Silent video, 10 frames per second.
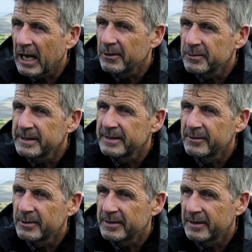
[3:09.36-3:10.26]
cows,
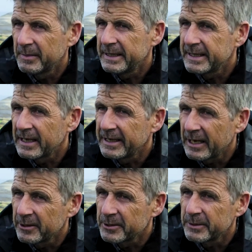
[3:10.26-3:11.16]
which are basically
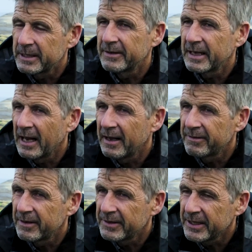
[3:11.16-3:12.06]
cows which have a
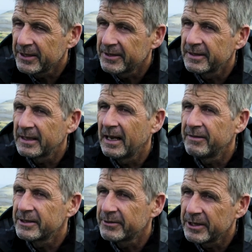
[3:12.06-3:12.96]
calf every year. The
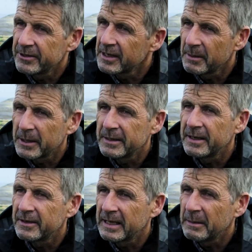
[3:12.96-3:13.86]
calf is reared until about
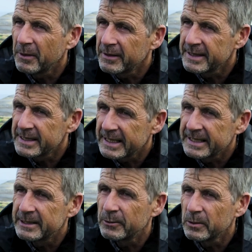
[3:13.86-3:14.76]
9 or 10 months and then
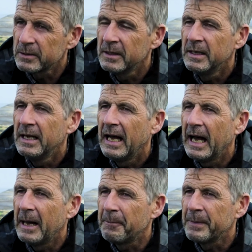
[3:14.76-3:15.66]
sold,
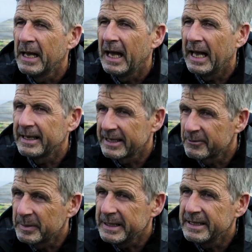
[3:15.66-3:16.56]
and that's
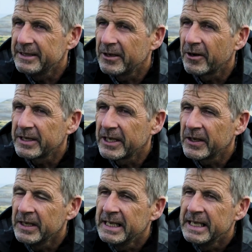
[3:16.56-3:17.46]
repeated year on
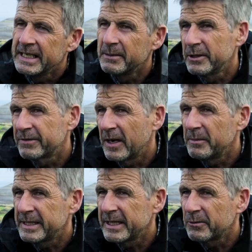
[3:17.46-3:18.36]
year. So most
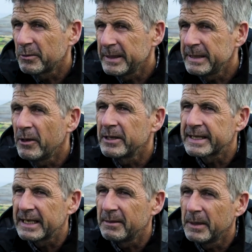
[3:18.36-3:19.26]
farmers here will be small
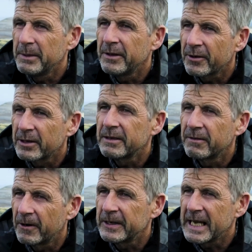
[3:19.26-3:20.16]
scale, maybe 30 or
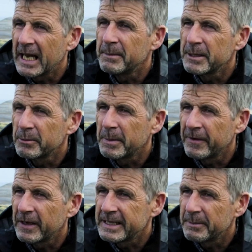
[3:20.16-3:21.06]
40 animals would be
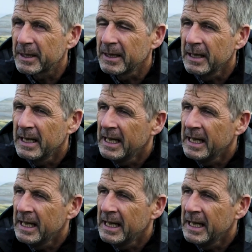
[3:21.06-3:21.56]
fairly typical.